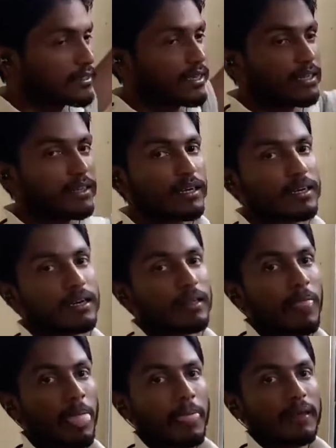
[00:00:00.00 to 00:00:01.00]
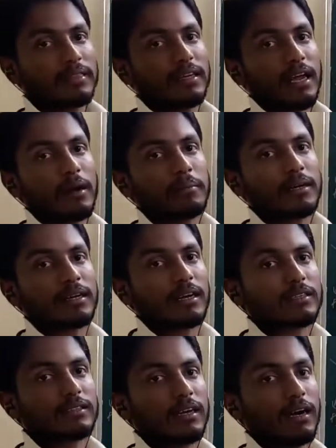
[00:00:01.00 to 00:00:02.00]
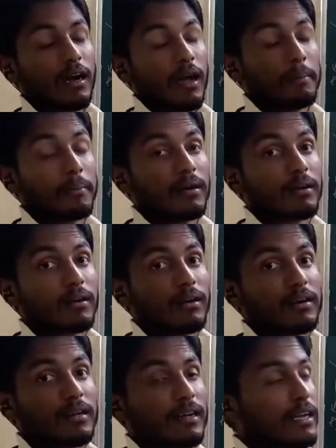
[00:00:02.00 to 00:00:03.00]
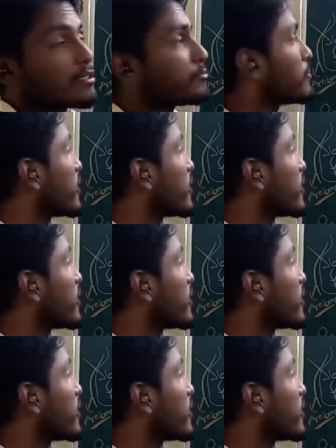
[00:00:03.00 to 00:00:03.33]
Then that ambered colored glass